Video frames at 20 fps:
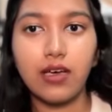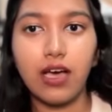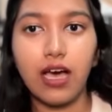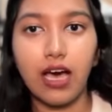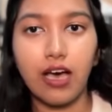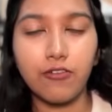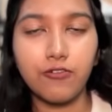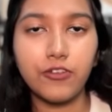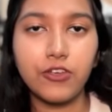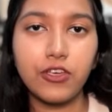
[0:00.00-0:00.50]

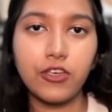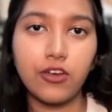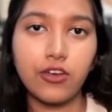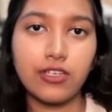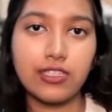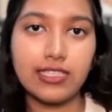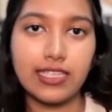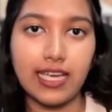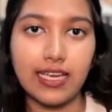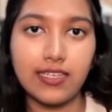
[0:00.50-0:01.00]
after your
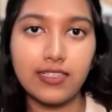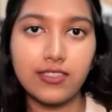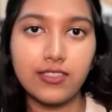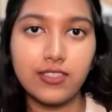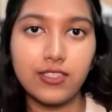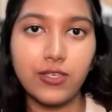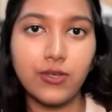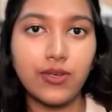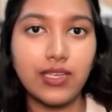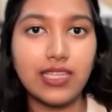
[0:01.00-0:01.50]

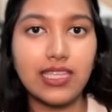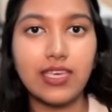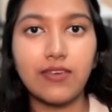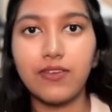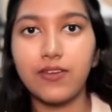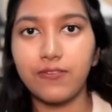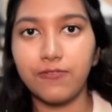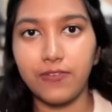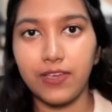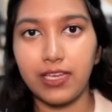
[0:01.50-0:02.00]
test, you can give
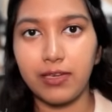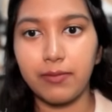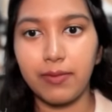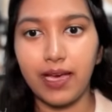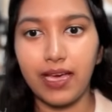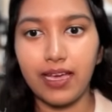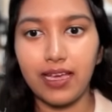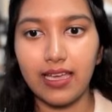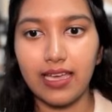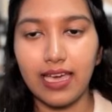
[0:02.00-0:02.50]
it
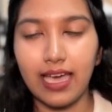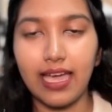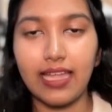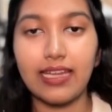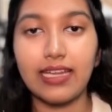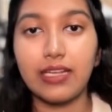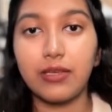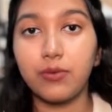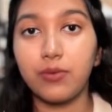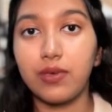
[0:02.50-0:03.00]
feedback
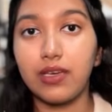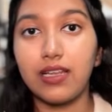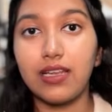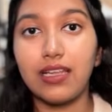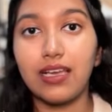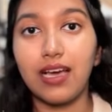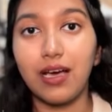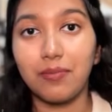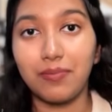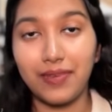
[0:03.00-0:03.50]
and it will
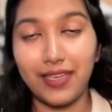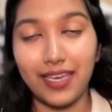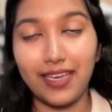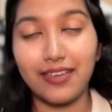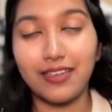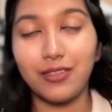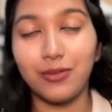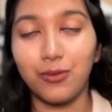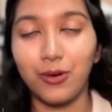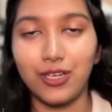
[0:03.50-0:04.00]

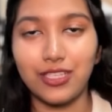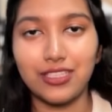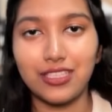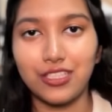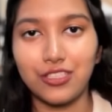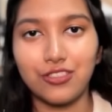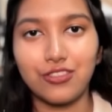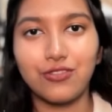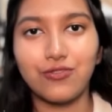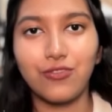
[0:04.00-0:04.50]
update the voice
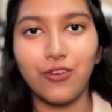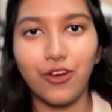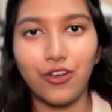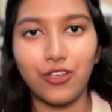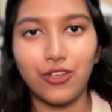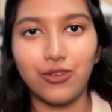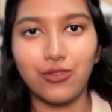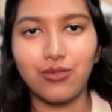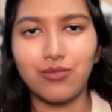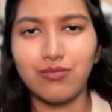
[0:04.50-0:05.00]
agent for
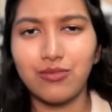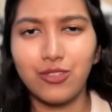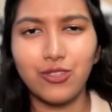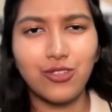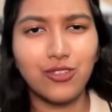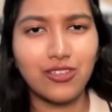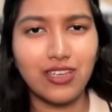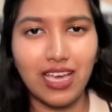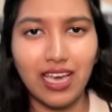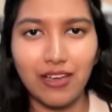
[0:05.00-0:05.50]
you. You
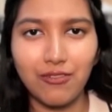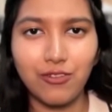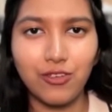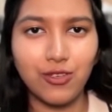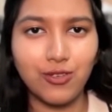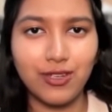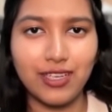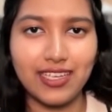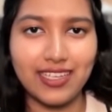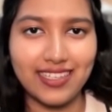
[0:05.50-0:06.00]
don't have to
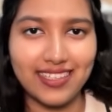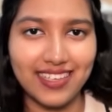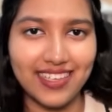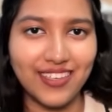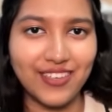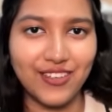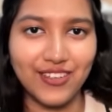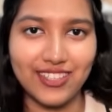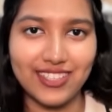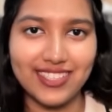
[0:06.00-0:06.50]
do
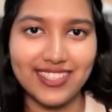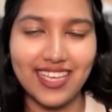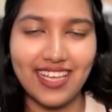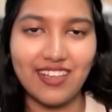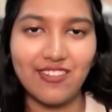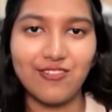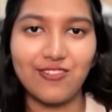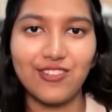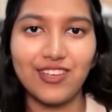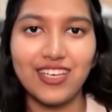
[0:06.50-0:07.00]
anything
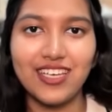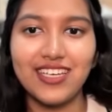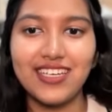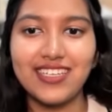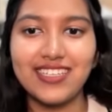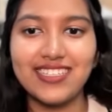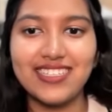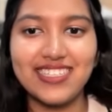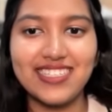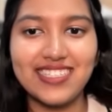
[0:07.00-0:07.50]
yourself,
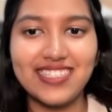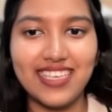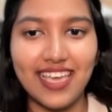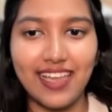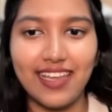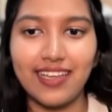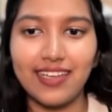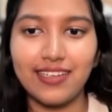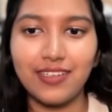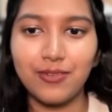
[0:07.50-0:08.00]
just
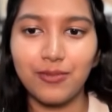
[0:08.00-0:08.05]
tell it